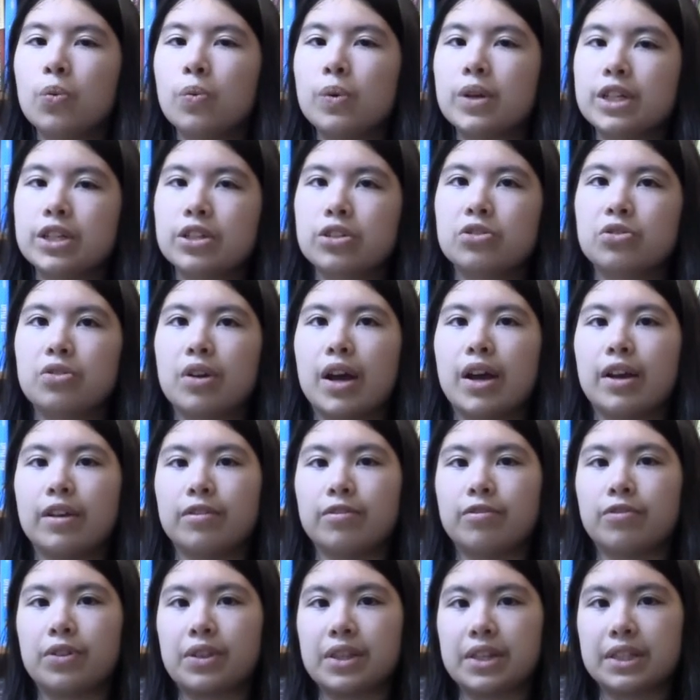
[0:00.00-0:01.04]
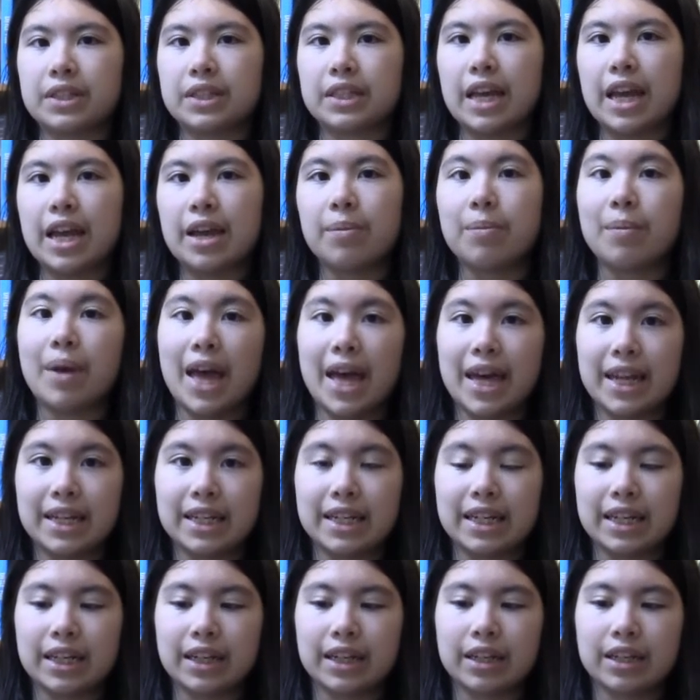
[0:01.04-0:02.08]
we strive for the same
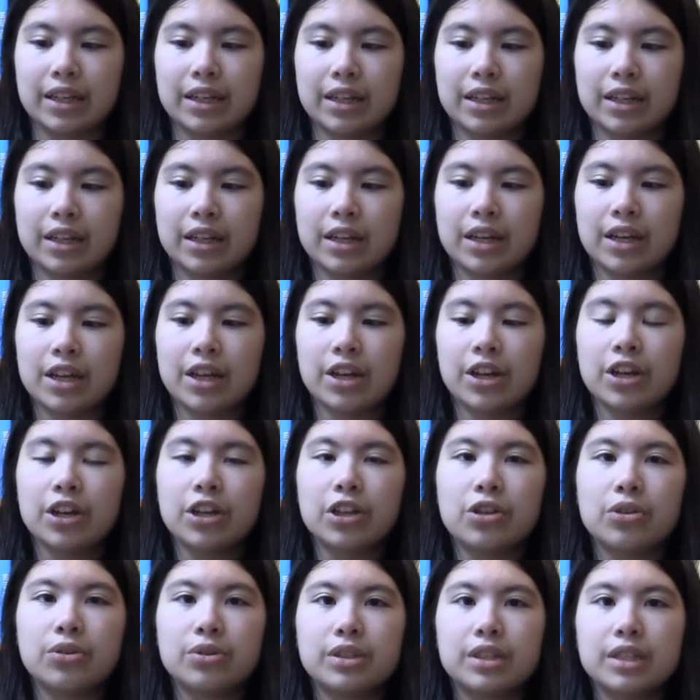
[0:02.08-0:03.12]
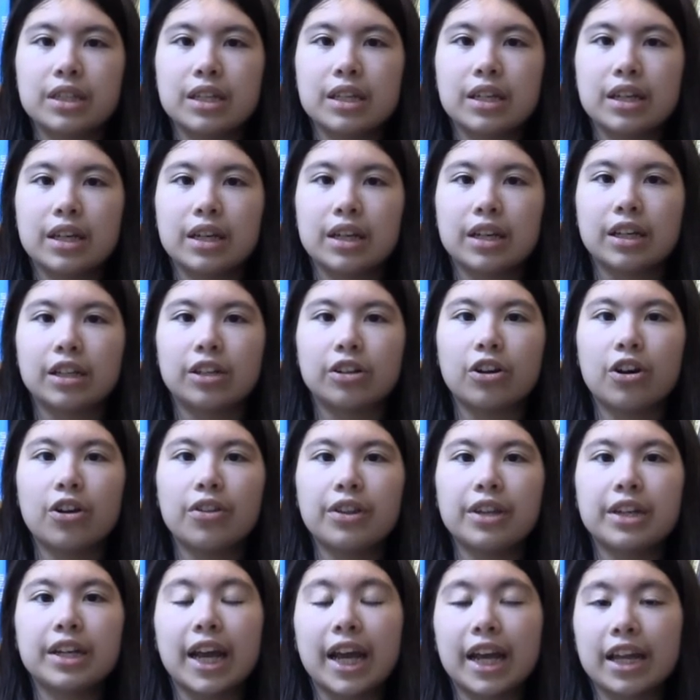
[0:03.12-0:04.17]
ending. You see, in all
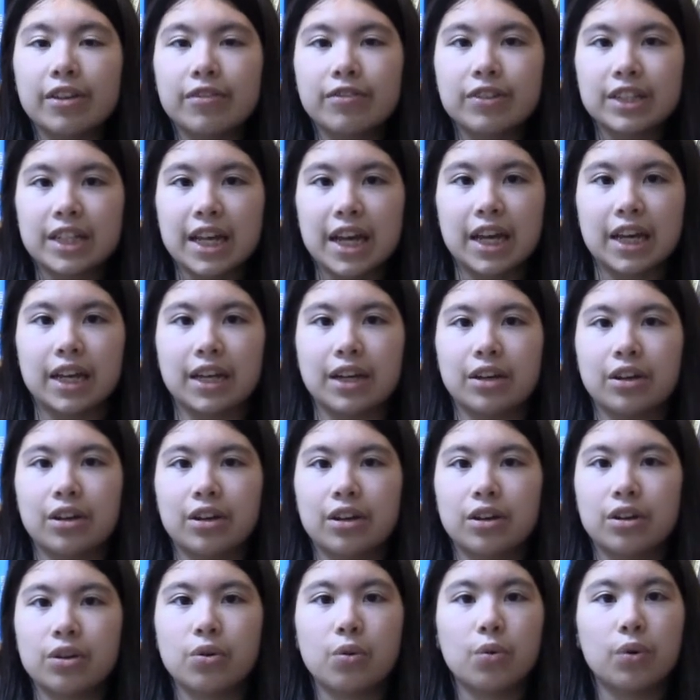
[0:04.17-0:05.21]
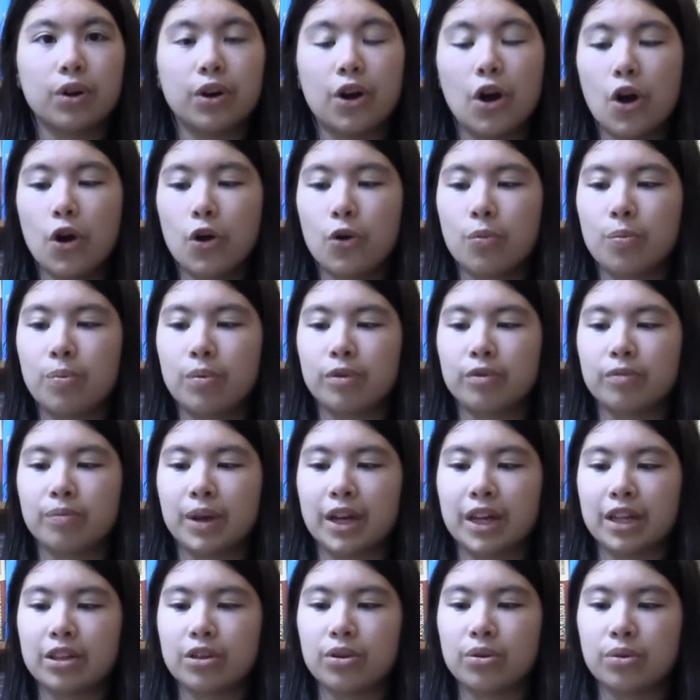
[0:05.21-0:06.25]
the naivete or hope of
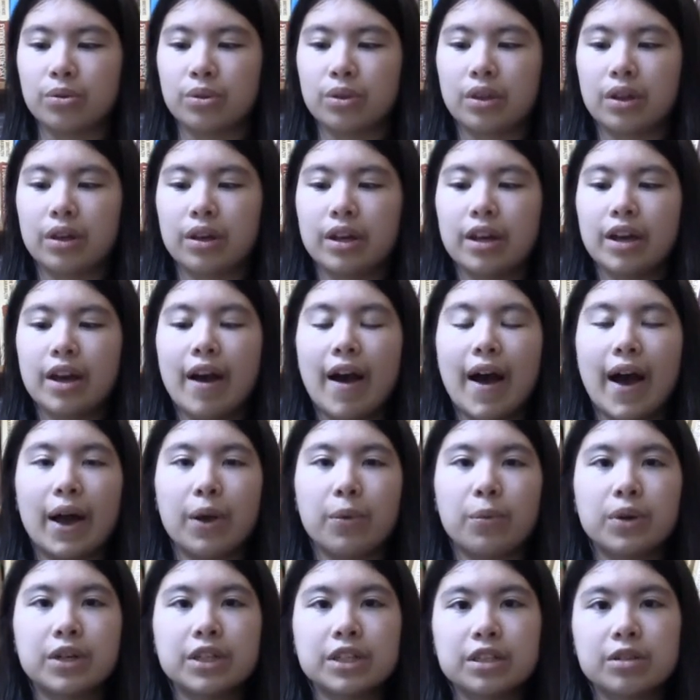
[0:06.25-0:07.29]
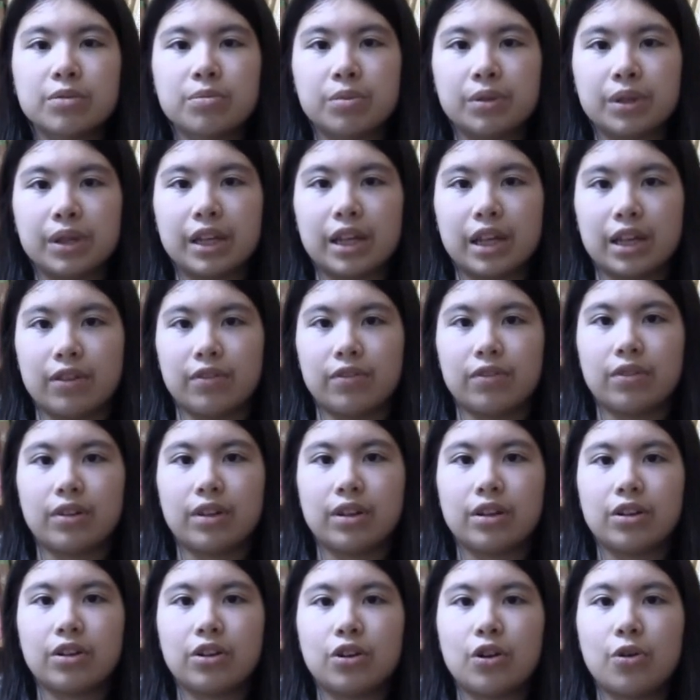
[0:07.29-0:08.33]
my youth, I wanted to believe,
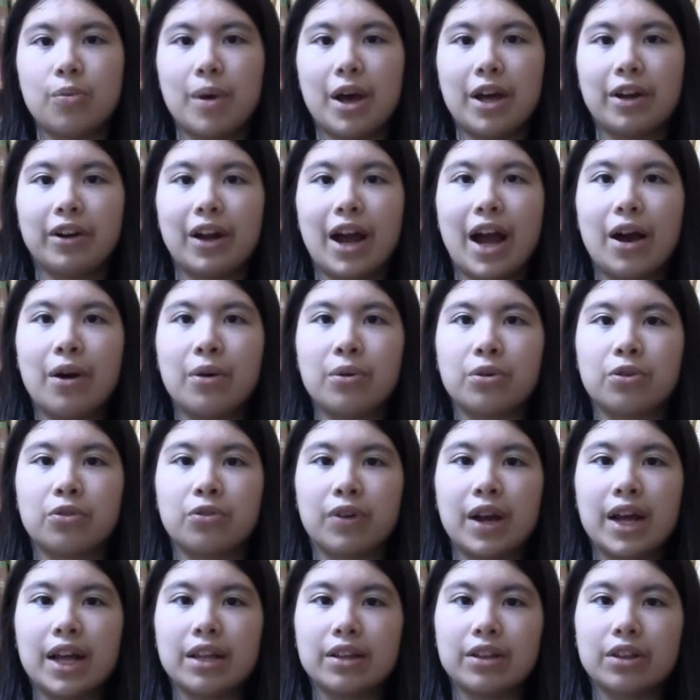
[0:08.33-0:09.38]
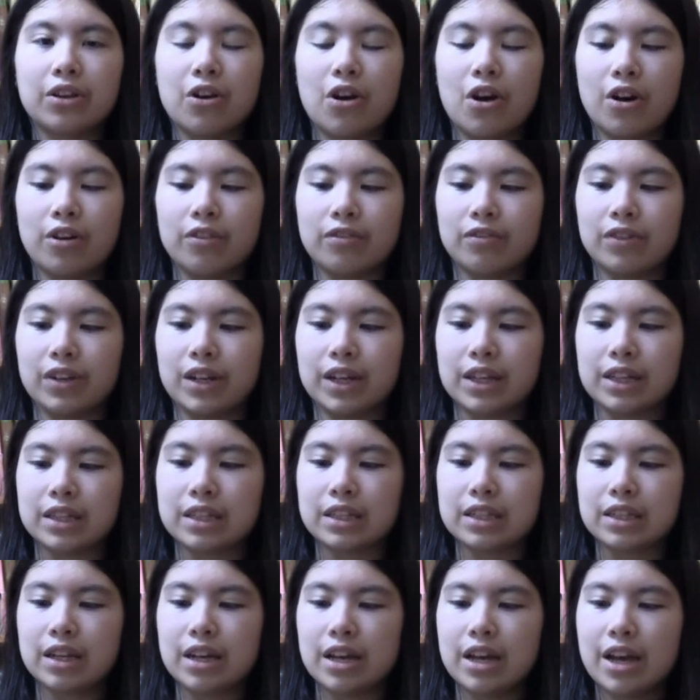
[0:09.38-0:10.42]
no matter how great the
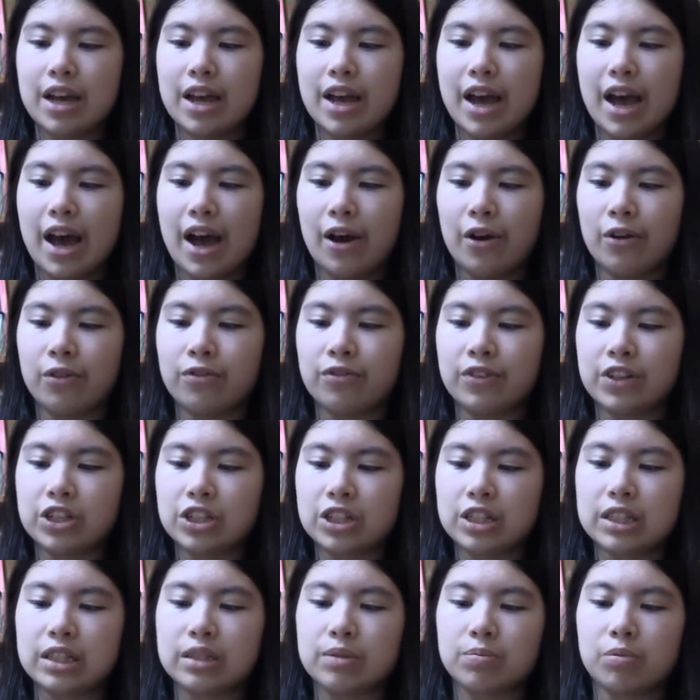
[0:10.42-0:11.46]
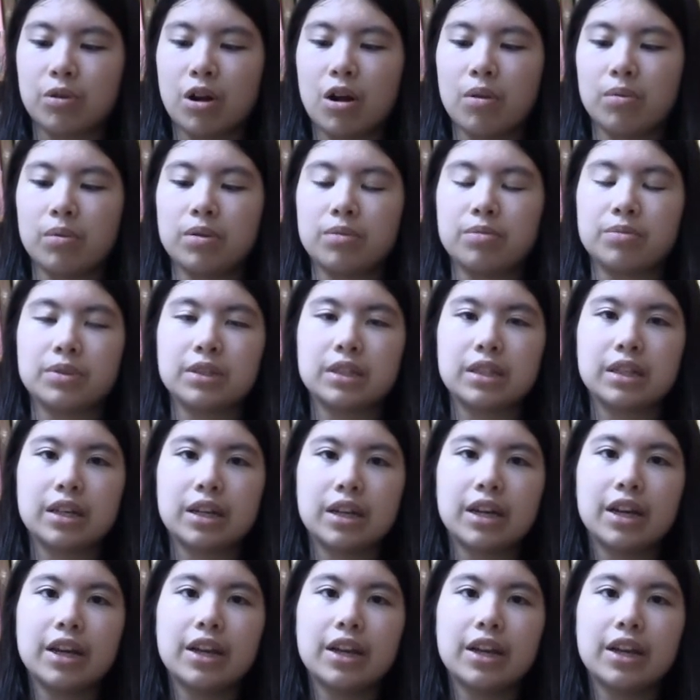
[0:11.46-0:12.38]
conflicts, how vicious the problems,